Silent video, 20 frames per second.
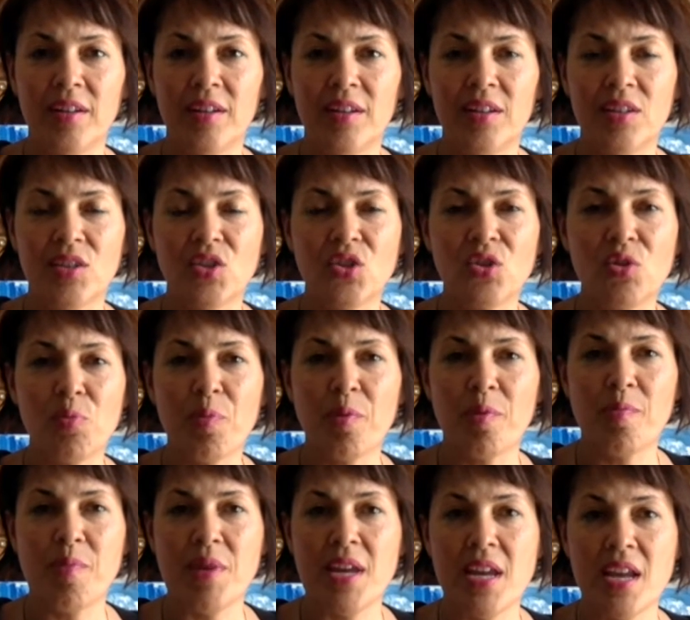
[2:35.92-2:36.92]

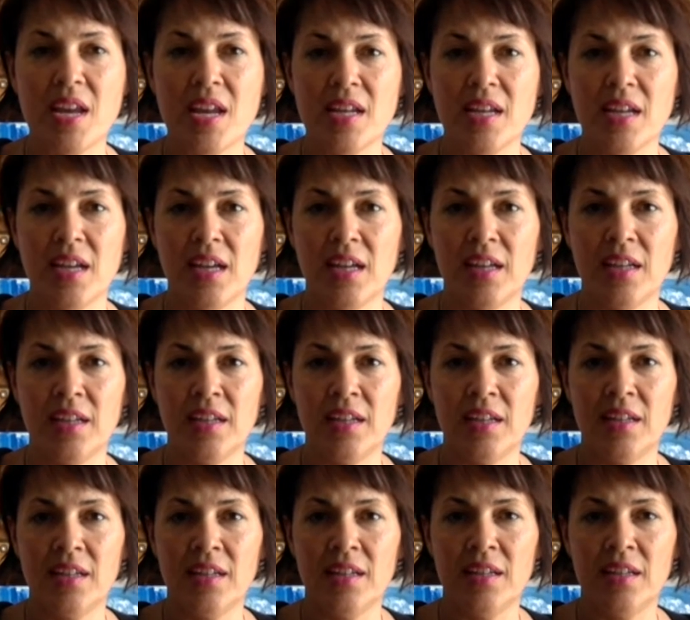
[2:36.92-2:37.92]
super being
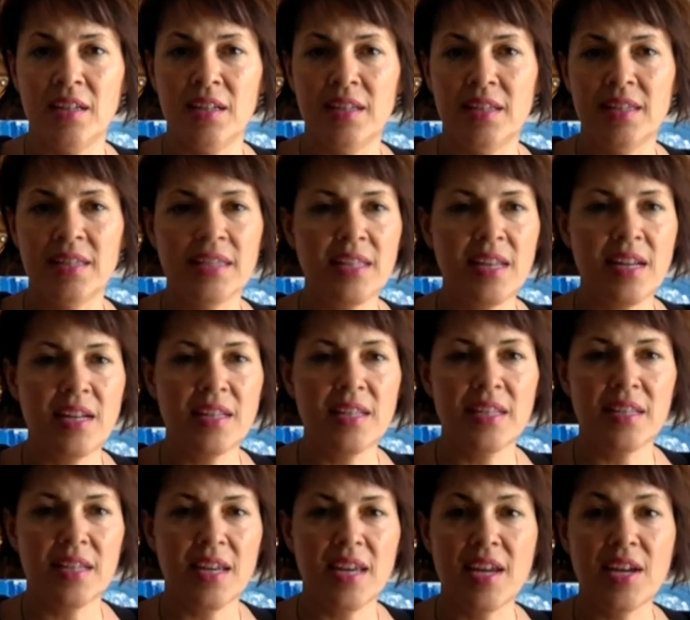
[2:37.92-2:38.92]
sent
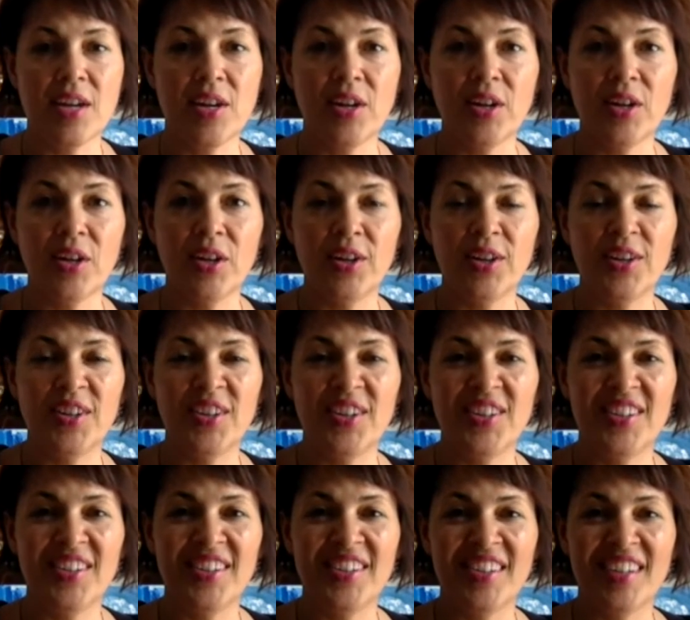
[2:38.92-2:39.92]
here
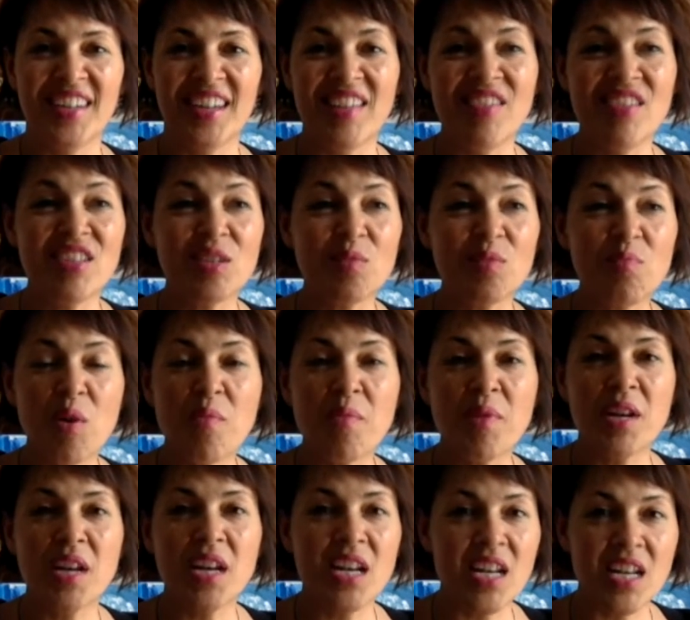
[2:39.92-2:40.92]
in this
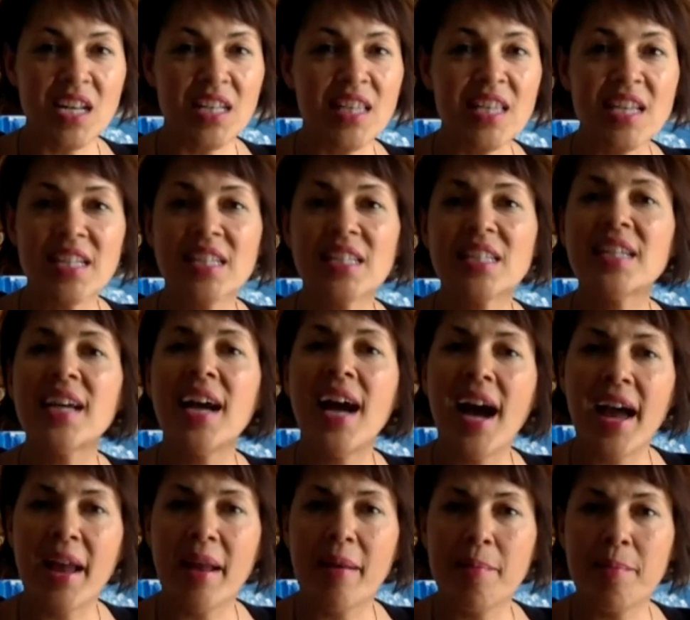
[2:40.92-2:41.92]
moment and in this
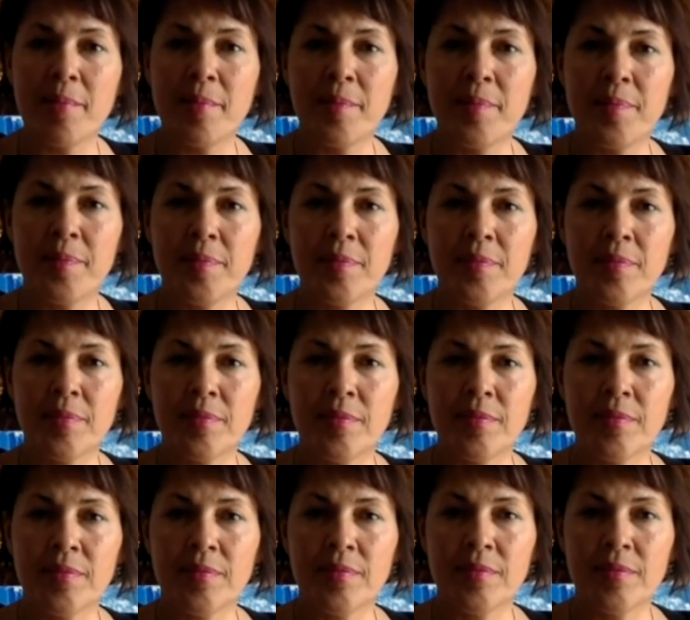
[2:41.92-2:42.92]
time
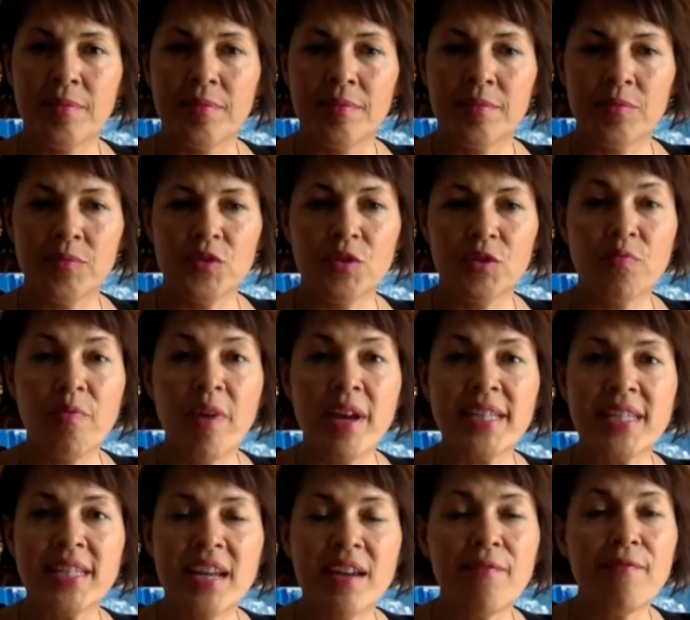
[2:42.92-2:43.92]
to
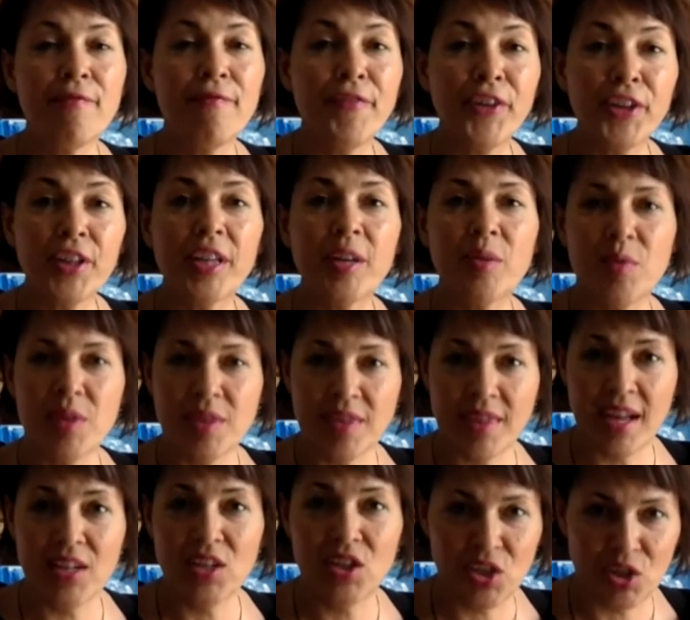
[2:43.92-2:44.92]
resonate fully with
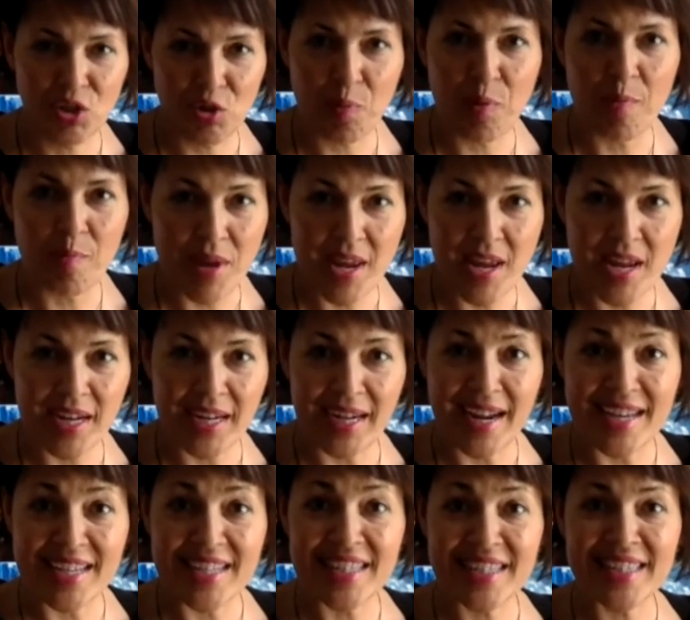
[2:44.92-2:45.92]
that super
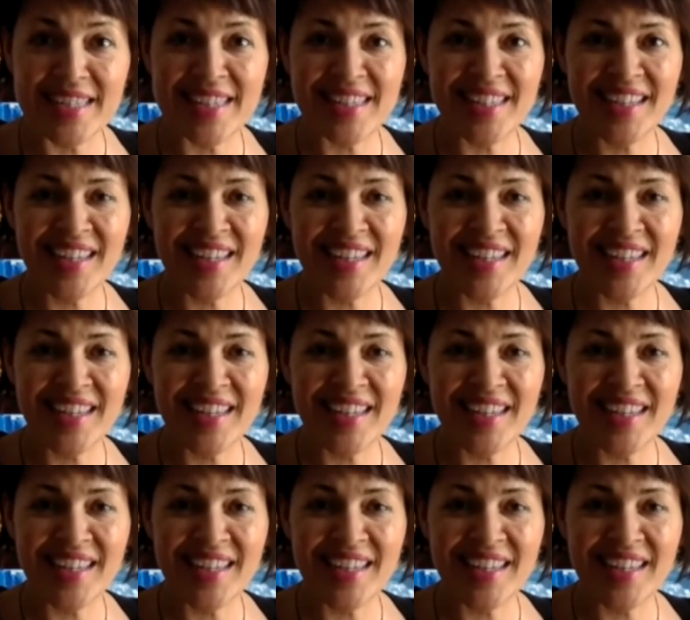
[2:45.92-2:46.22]
beingness